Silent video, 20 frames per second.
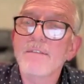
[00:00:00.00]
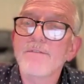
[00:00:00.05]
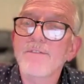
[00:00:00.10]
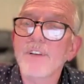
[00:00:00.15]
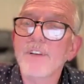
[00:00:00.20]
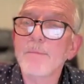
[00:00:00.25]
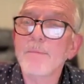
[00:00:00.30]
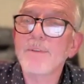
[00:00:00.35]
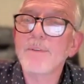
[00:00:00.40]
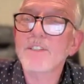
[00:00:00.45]

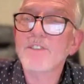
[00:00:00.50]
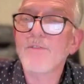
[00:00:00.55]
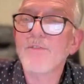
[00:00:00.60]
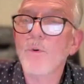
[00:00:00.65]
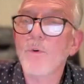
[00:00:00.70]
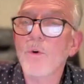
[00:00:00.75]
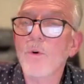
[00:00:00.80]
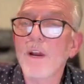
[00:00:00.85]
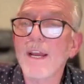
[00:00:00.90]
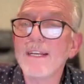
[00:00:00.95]
Philippians
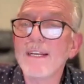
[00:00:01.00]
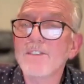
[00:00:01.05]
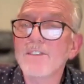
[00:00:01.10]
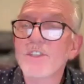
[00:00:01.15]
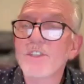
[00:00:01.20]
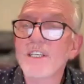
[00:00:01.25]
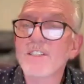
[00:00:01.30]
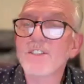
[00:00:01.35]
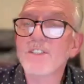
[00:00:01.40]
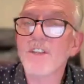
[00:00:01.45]
4:8
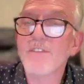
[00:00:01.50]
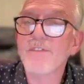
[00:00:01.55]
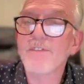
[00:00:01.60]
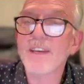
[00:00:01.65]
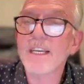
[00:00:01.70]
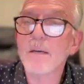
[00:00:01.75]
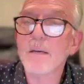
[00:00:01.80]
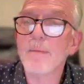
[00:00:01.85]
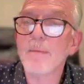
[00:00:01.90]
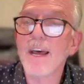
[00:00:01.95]
says to
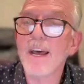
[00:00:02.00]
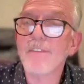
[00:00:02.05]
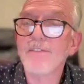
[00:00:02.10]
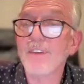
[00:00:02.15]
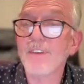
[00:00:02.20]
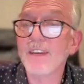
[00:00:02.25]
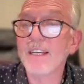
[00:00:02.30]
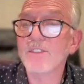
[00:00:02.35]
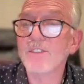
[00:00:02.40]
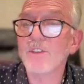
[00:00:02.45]
think about
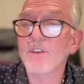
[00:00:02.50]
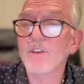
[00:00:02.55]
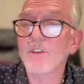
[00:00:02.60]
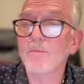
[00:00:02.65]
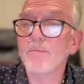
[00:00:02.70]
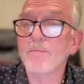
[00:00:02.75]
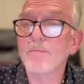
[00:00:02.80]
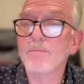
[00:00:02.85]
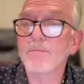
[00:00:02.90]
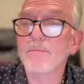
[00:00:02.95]
things that
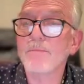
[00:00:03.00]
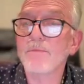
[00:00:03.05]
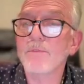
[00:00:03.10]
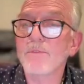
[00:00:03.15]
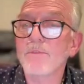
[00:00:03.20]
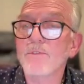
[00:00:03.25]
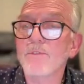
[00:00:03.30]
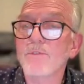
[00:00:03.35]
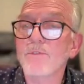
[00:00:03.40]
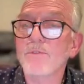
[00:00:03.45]
are
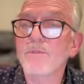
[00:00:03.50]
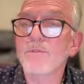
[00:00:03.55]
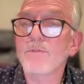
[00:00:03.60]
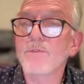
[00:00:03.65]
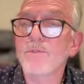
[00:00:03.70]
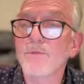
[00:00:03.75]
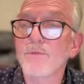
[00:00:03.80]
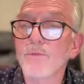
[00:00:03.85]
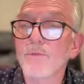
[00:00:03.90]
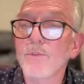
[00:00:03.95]

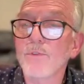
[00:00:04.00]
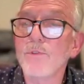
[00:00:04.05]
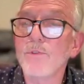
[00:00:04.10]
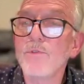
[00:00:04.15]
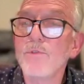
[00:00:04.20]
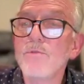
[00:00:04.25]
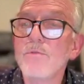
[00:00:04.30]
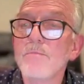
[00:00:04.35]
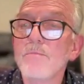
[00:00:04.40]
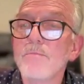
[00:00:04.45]

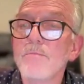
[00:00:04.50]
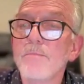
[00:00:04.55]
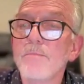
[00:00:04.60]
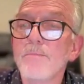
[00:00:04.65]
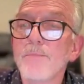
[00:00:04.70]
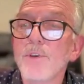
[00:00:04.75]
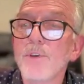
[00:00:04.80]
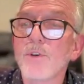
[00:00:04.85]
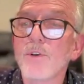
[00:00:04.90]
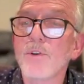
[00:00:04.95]
true,
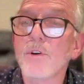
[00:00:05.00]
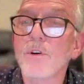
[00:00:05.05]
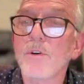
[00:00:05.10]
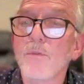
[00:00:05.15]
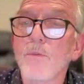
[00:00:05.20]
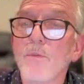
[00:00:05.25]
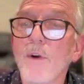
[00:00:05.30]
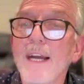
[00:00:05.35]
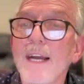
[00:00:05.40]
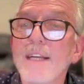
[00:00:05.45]
pure,
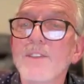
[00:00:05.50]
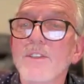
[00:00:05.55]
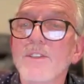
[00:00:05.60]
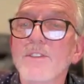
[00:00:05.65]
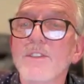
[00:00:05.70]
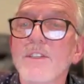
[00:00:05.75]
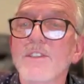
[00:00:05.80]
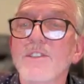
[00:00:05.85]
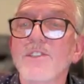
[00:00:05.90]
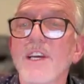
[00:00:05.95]

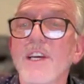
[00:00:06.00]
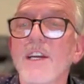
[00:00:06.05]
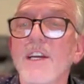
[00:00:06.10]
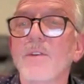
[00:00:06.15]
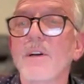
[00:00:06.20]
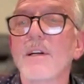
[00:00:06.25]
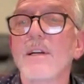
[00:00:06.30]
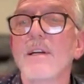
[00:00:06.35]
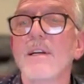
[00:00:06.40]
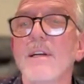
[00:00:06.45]
righteous,
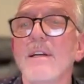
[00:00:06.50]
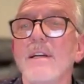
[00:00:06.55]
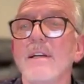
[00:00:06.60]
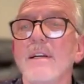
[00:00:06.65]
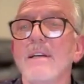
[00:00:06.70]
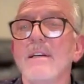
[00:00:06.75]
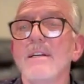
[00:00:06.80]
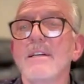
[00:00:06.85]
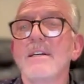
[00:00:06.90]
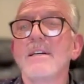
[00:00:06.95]
etc.
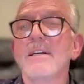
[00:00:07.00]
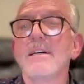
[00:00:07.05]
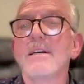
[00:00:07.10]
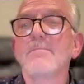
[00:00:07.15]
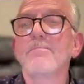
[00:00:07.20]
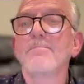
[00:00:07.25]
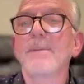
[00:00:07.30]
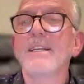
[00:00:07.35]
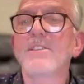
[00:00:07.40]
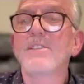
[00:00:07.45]

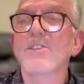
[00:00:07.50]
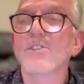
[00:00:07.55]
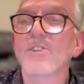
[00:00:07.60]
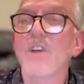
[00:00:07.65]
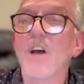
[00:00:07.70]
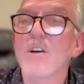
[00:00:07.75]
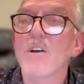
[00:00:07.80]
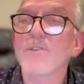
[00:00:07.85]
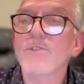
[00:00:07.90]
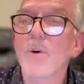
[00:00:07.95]
Peace
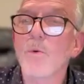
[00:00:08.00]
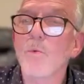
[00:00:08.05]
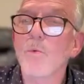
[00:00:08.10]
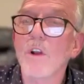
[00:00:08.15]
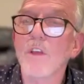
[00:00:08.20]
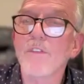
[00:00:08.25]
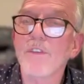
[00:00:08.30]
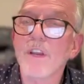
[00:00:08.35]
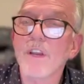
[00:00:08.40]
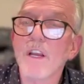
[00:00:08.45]
is also
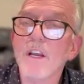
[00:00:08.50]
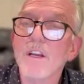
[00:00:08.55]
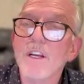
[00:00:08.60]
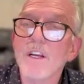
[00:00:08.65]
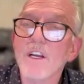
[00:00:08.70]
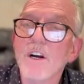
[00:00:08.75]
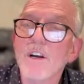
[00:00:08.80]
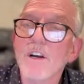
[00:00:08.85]
one of the